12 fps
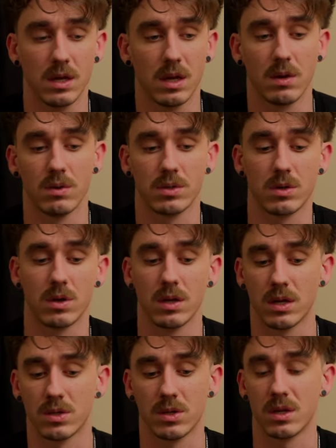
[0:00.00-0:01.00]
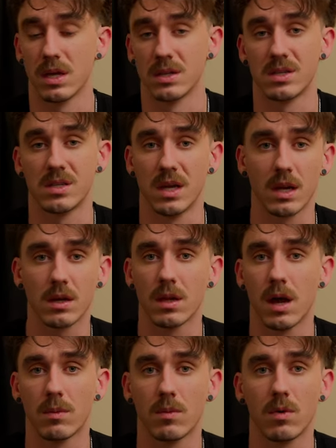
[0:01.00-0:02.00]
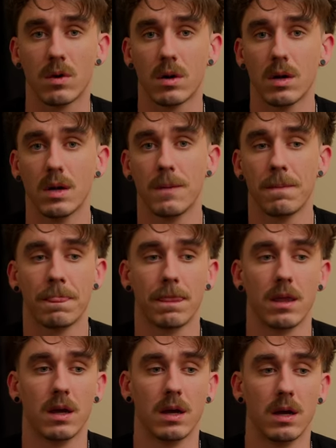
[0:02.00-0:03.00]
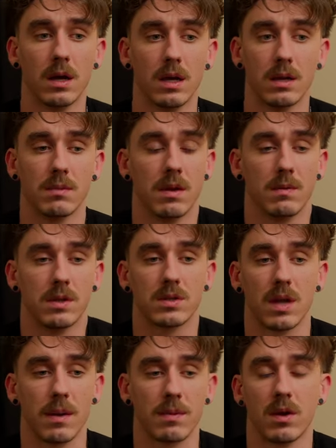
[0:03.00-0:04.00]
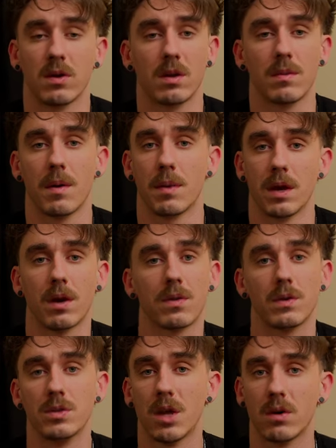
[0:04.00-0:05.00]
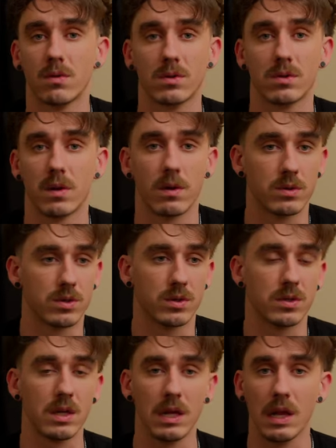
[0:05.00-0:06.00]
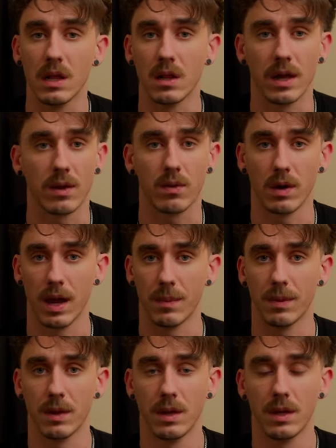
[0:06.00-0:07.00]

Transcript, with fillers: It was started, I started to get sick a lot more. Uh, it made me stop caring about my health in general, so I was just eating like crap.